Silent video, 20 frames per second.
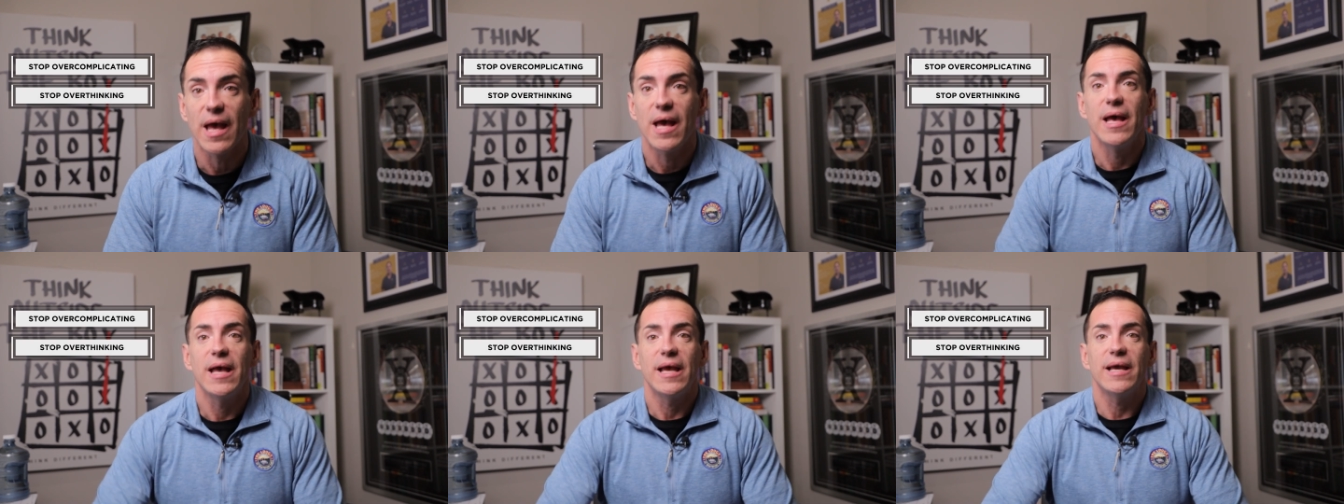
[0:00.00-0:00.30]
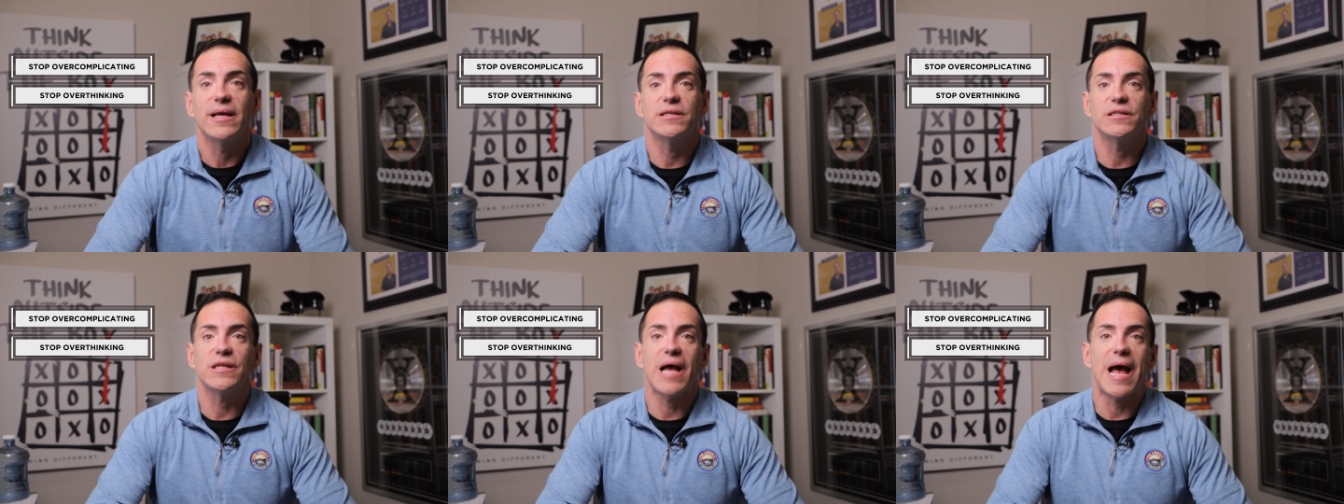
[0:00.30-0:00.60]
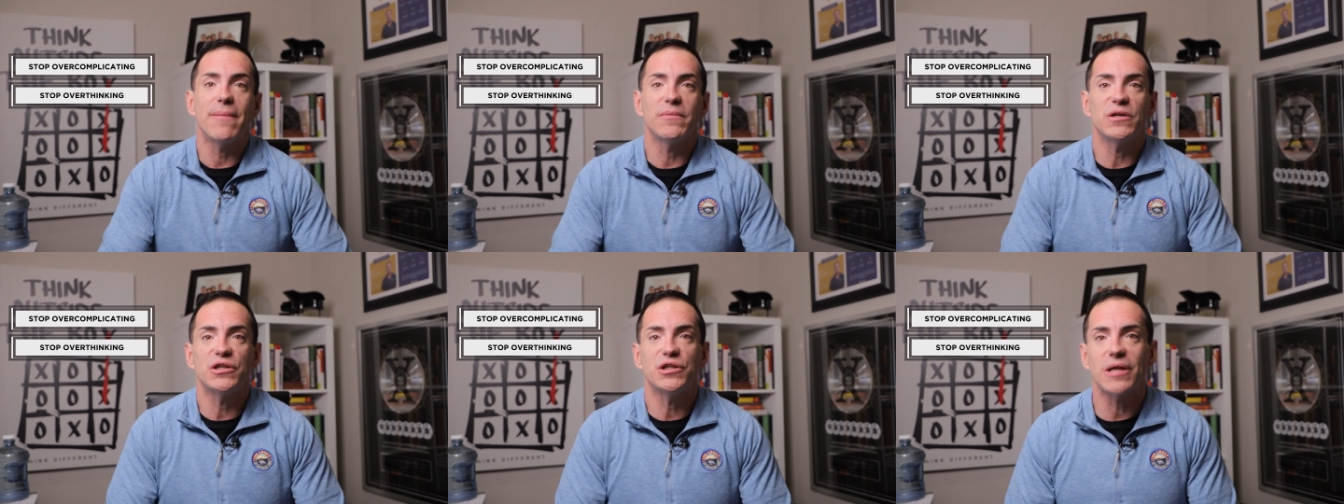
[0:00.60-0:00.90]
It is
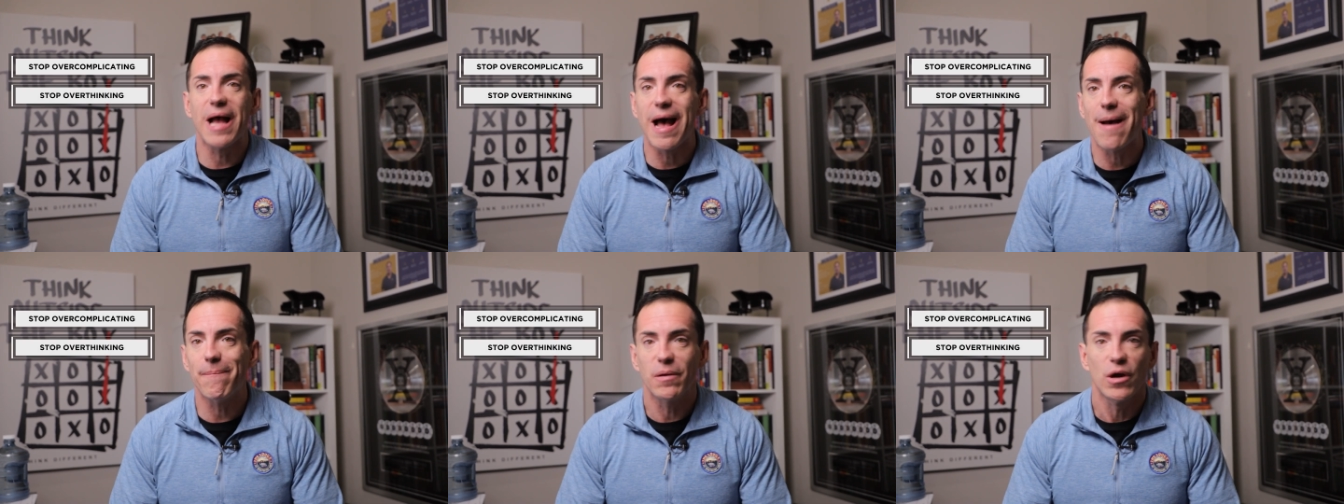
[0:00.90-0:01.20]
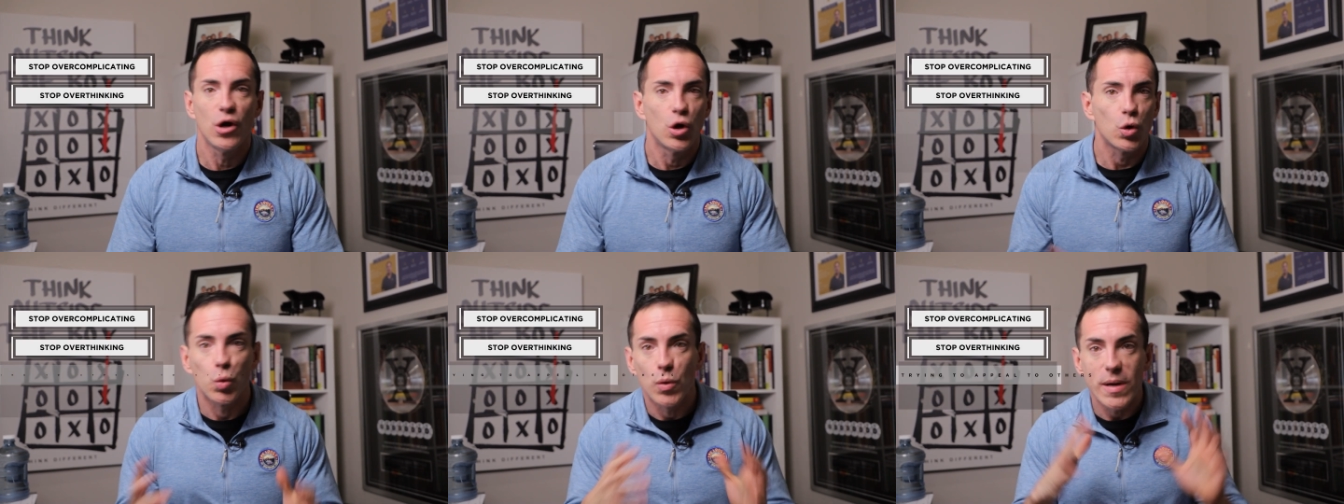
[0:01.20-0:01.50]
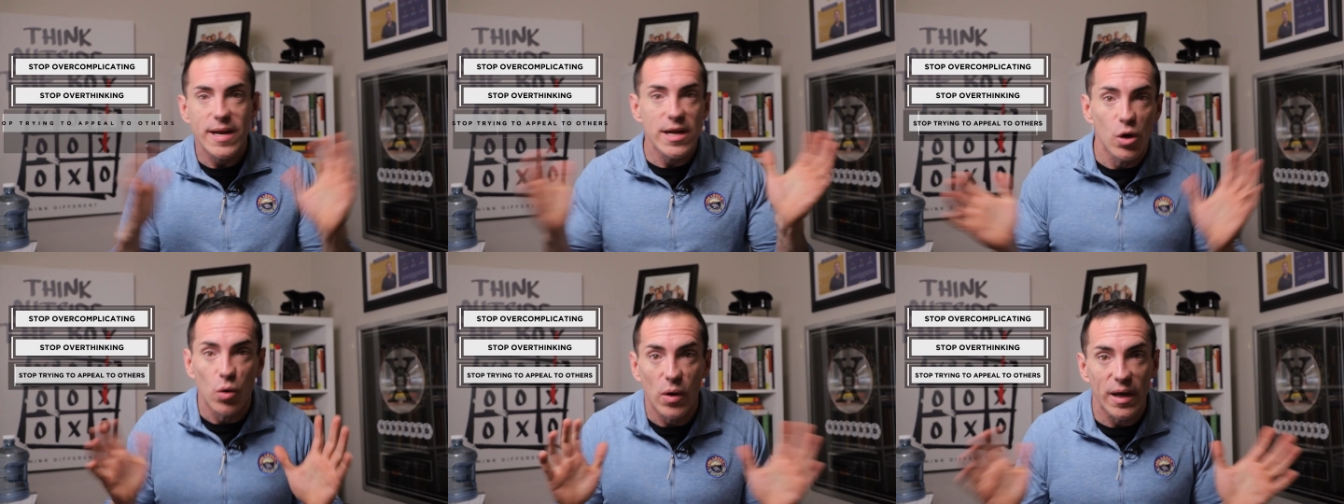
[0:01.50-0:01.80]
time to stop
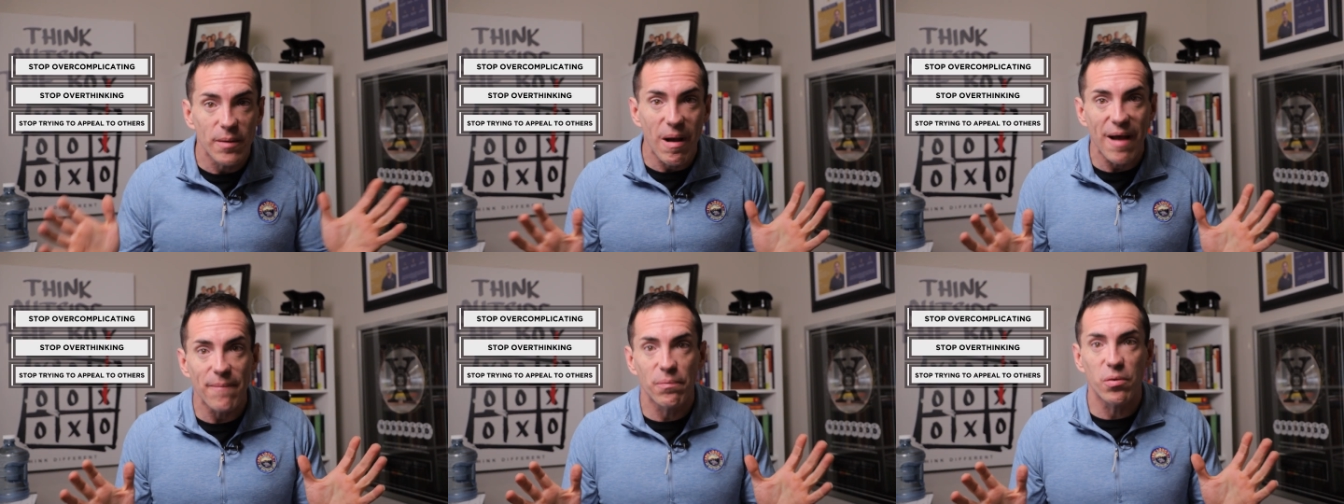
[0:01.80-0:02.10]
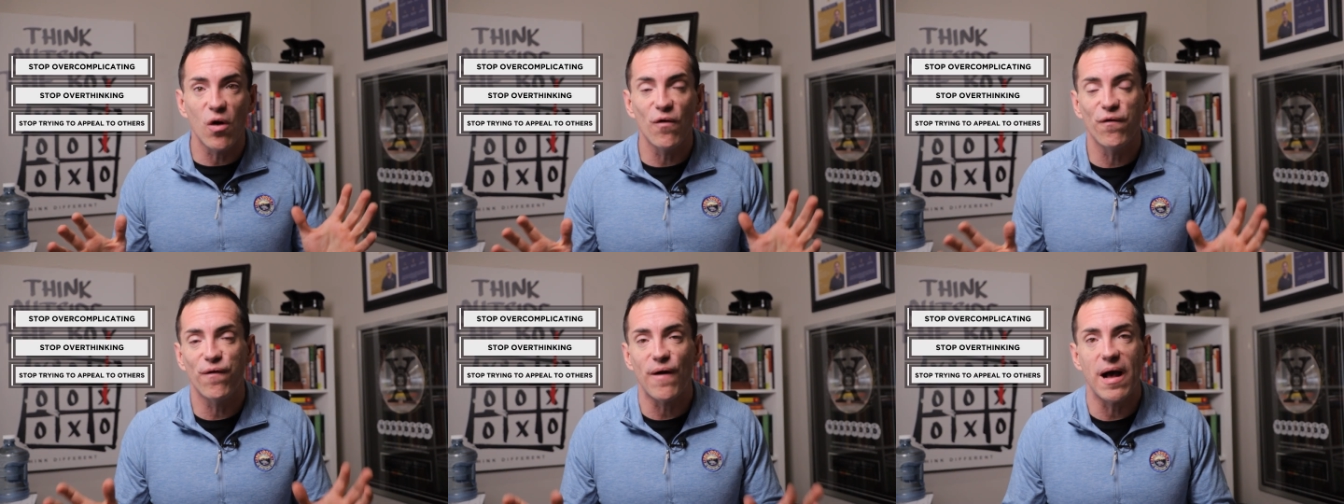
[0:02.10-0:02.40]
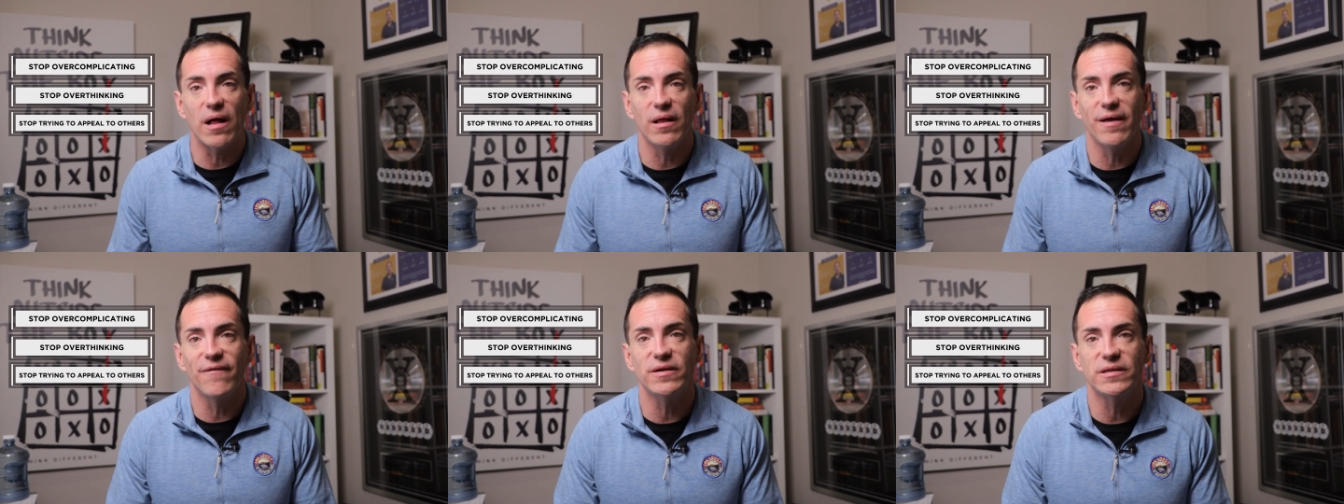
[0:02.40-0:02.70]
redoing my
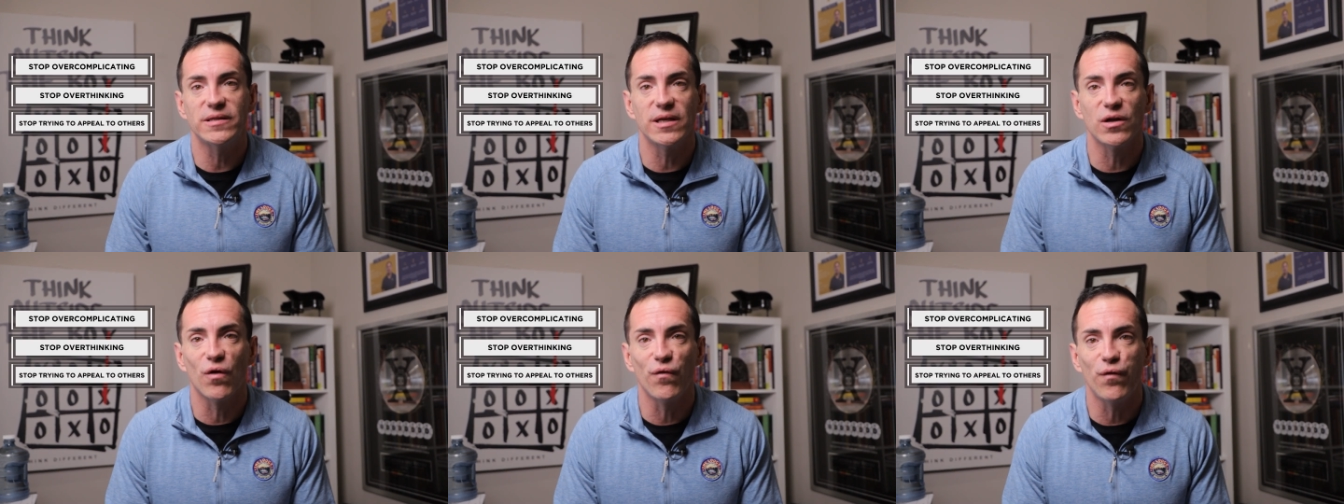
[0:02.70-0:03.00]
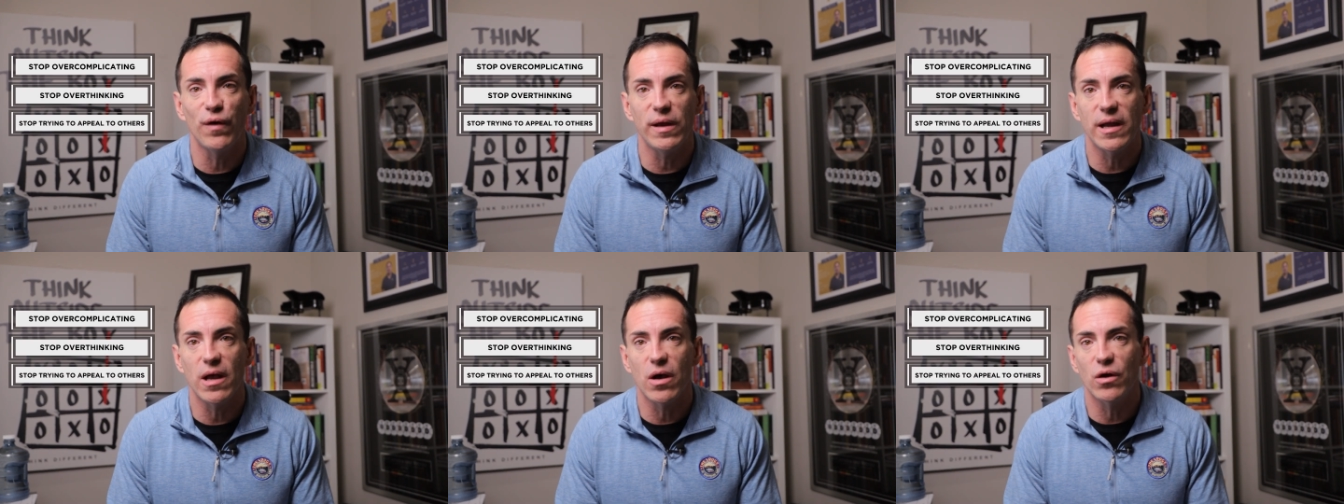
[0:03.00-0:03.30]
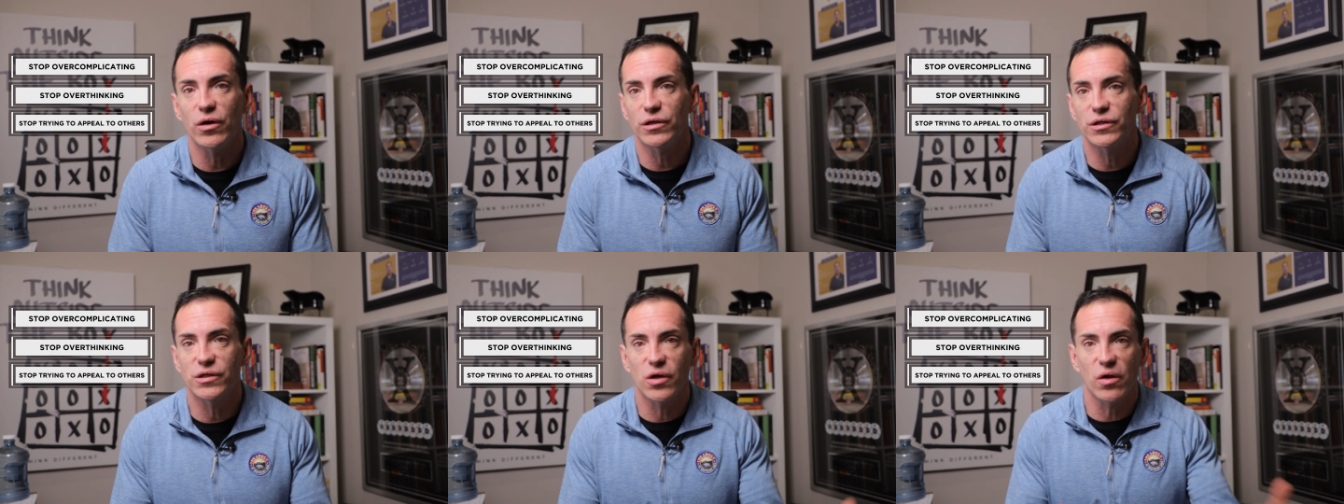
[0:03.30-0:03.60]
profile every single
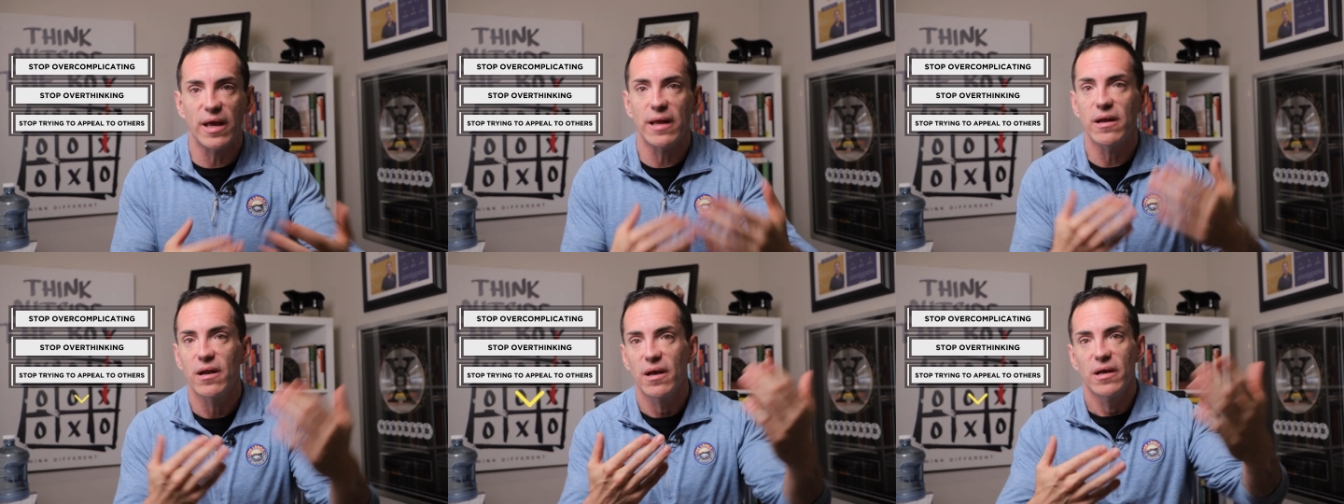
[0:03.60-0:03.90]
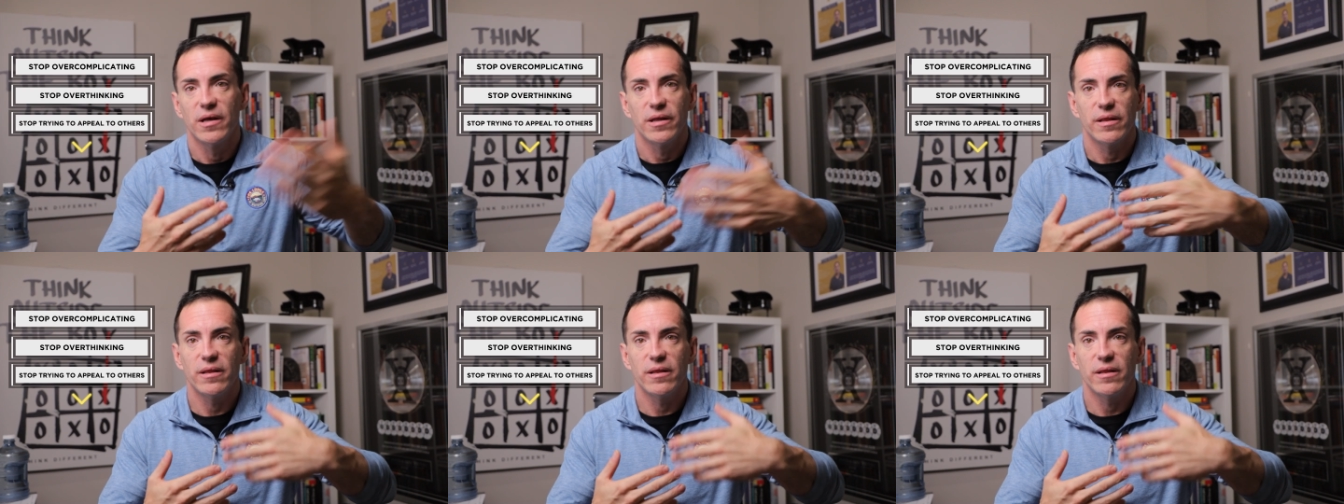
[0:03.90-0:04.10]
video just so that